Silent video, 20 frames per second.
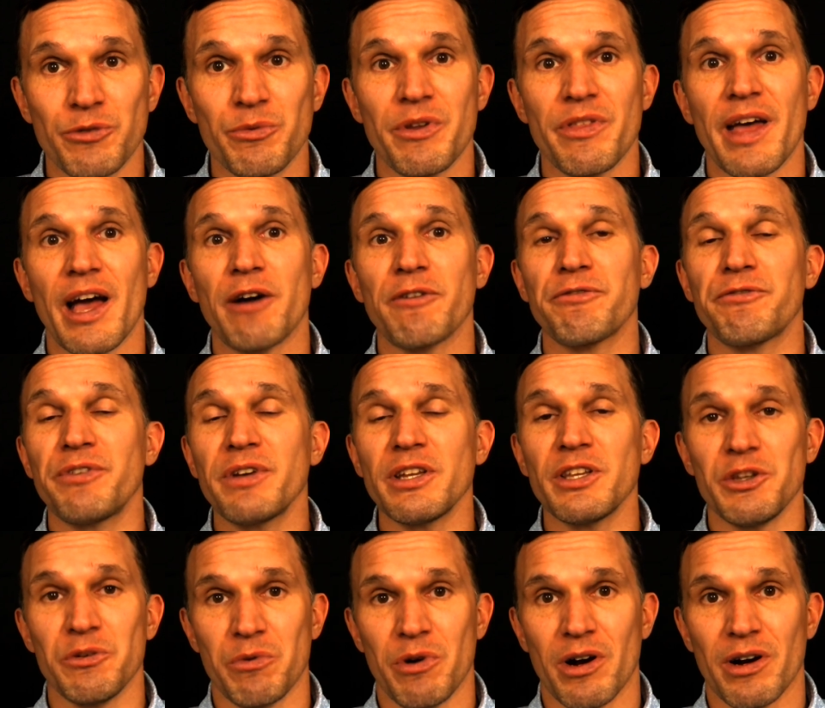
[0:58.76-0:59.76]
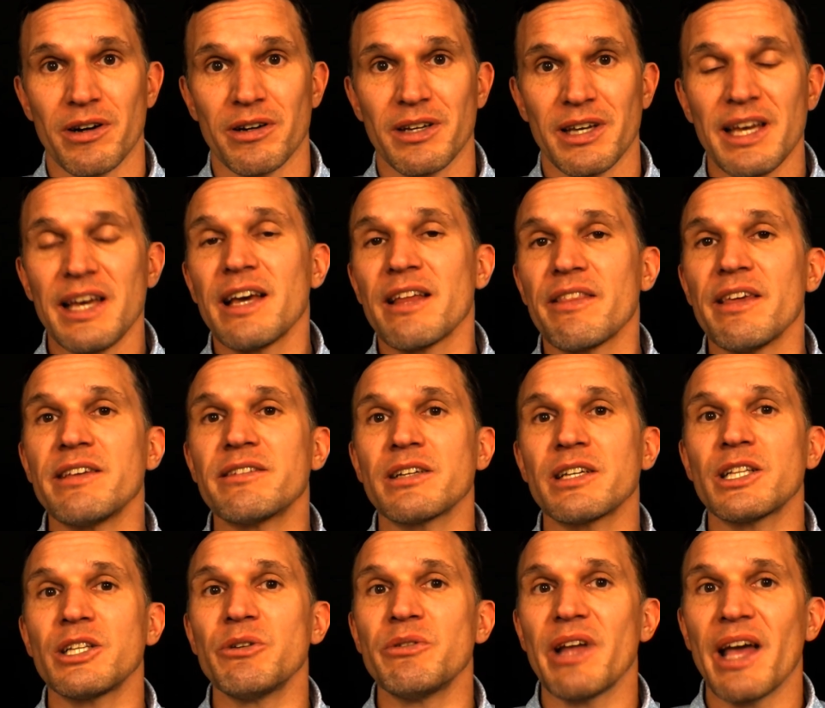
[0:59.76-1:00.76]
with how fit you are. These
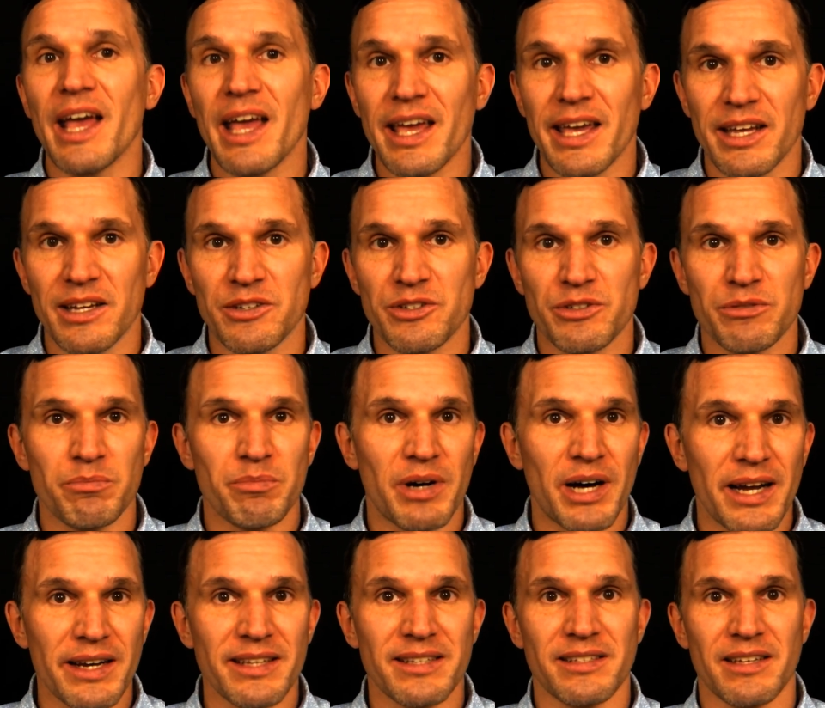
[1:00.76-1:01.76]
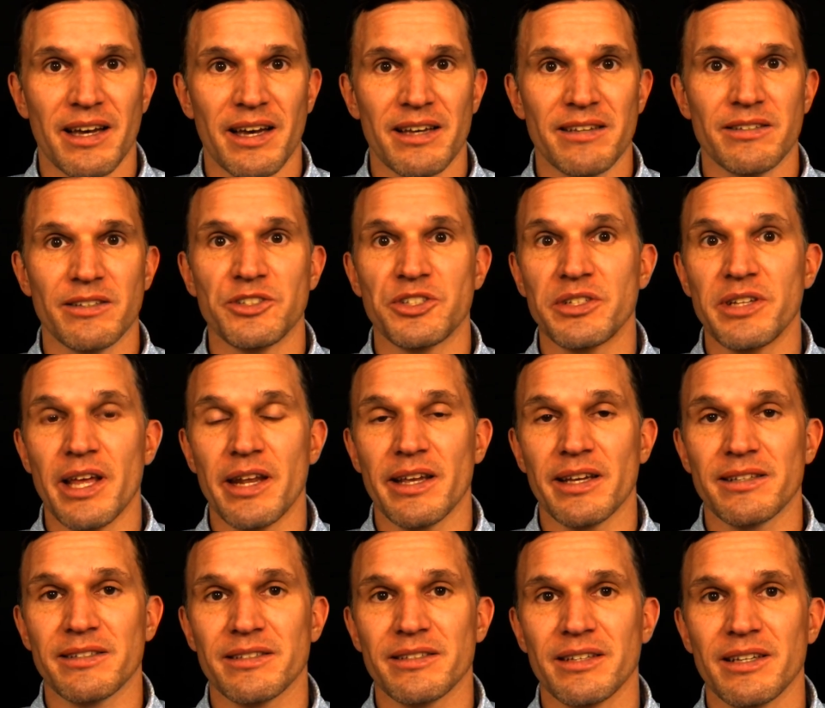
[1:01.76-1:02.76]
include age, body size, and
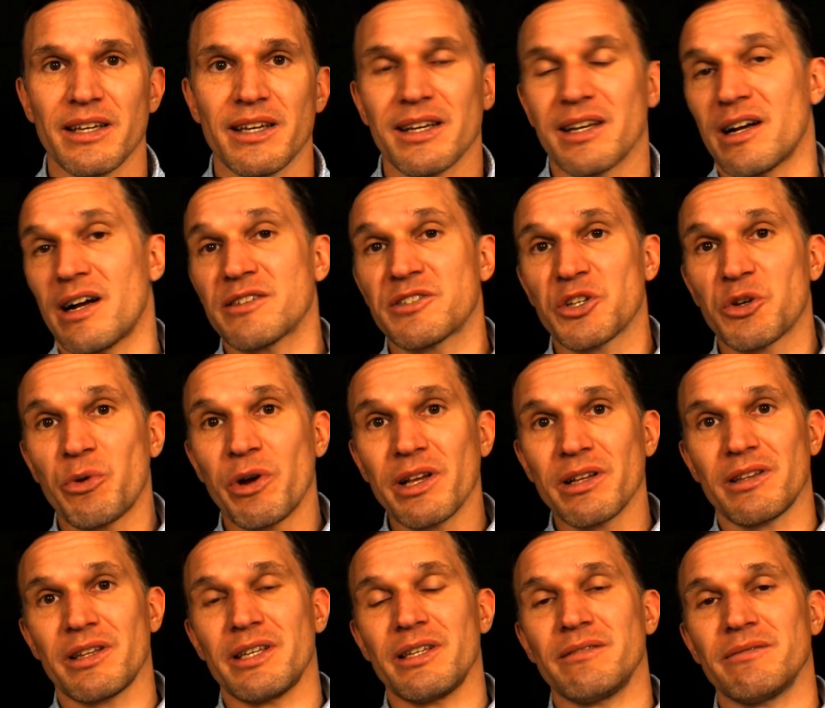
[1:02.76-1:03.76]
genetics. Consequently,